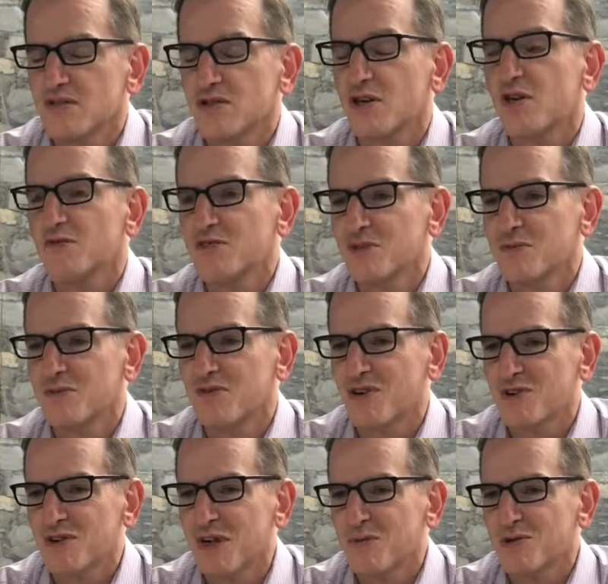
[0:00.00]
solve some of
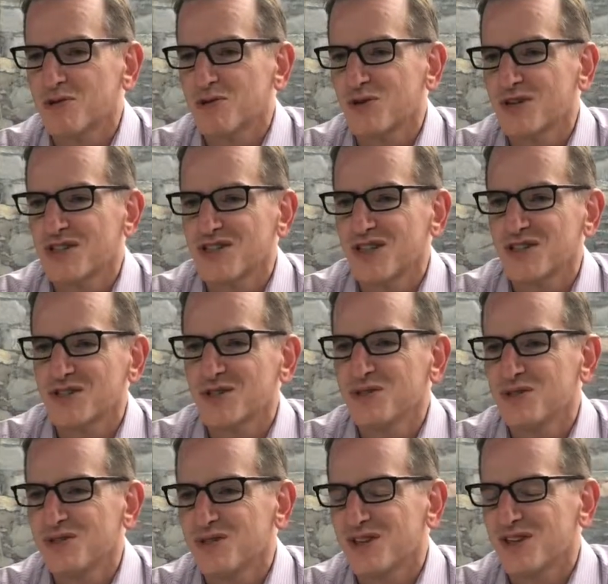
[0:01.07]
our labor shortage
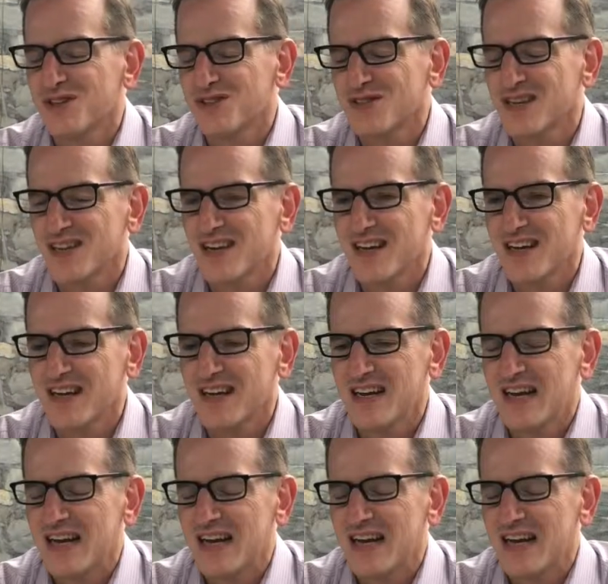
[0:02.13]
issues and things like that.